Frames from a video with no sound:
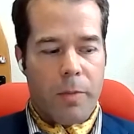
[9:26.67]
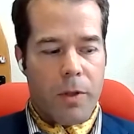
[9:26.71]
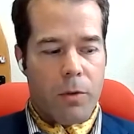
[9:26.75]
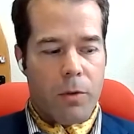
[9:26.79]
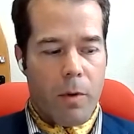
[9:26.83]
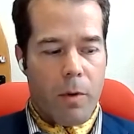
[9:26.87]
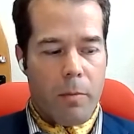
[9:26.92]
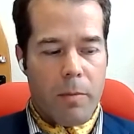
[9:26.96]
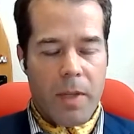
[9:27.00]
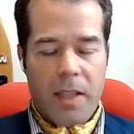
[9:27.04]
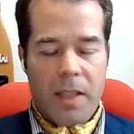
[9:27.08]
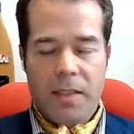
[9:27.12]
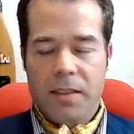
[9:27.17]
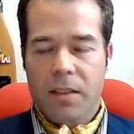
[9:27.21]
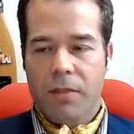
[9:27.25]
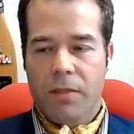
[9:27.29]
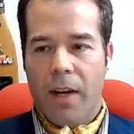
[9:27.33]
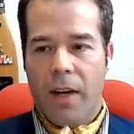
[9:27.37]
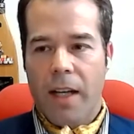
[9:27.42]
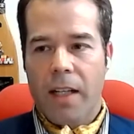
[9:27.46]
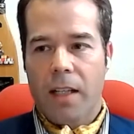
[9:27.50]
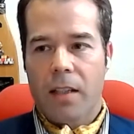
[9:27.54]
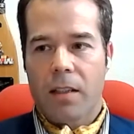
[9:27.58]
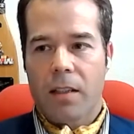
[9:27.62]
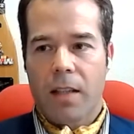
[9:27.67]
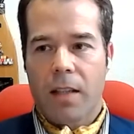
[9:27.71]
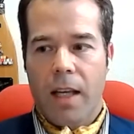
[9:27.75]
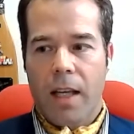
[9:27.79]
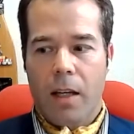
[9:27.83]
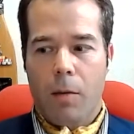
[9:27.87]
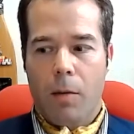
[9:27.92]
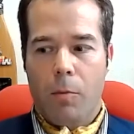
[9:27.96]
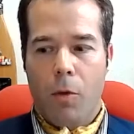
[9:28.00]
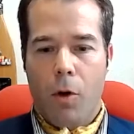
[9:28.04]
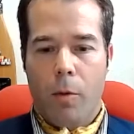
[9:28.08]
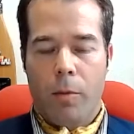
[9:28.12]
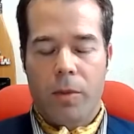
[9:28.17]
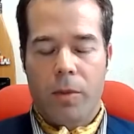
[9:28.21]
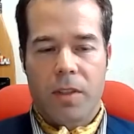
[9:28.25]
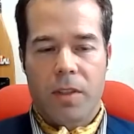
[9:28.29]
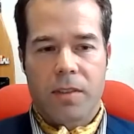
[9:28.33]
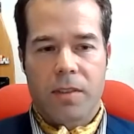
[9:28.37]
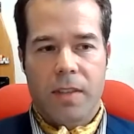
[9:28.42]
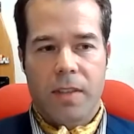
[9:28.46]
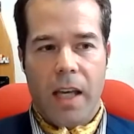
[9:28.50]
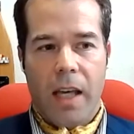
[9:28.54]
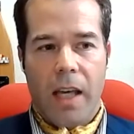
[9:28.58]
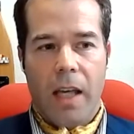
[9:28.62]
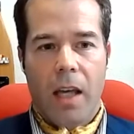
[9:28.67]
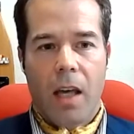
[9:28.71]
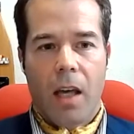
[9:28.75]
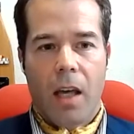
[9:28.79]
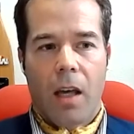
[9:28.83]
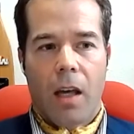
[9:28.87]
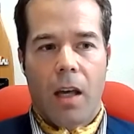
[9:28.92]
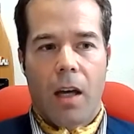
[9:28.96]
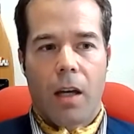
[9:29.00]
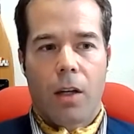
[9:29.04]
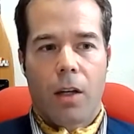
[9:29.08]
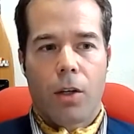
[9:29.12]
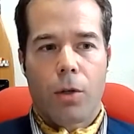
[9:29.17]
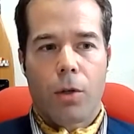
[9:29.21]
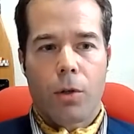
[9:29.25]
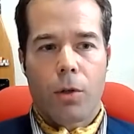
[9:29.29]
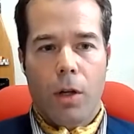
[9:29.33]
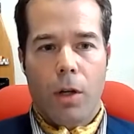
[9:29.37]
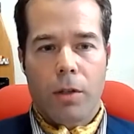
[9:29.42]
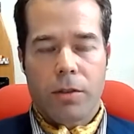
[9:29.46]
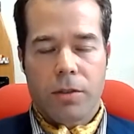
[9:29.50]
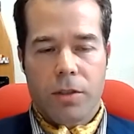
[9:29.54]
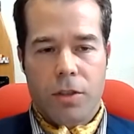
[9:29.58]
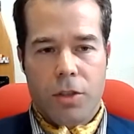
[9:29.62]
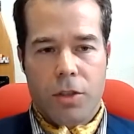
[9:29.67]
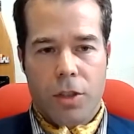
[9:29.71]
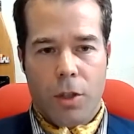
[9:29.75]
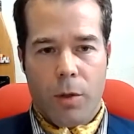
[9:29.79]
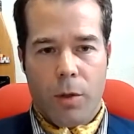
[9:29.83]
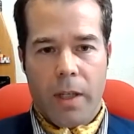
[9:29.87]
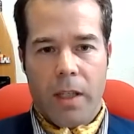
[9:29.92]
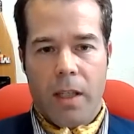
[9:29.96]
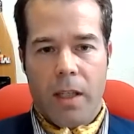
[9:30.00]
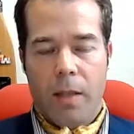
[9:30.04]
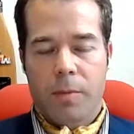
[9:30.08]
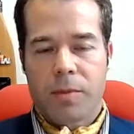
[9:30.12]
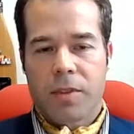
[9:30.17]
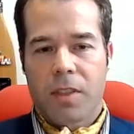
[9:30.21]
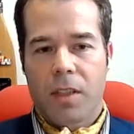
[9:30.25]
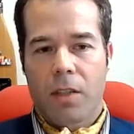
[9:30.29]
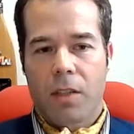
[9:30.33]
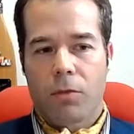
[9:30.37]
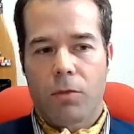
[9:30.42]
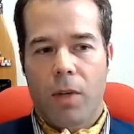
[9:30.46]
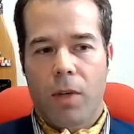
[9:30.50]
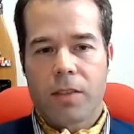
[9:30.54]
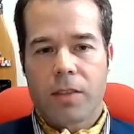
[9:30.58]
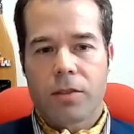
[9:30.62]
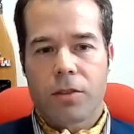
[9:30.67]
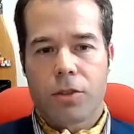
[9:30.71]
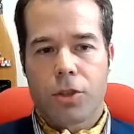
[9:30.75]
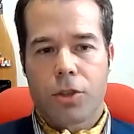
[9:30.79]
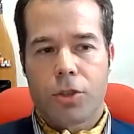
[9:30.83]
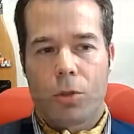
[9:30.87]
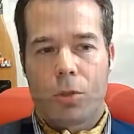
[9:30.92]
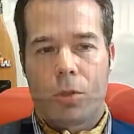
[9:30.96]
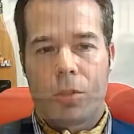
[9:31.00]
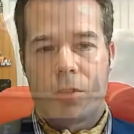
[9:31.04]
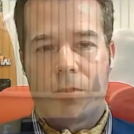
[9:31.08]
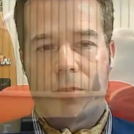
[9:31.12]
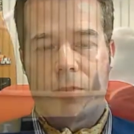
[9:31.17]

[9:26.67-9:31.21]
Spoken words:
I would be remiss if I didn't take a moment to say kudos to Joey Gibson and Russell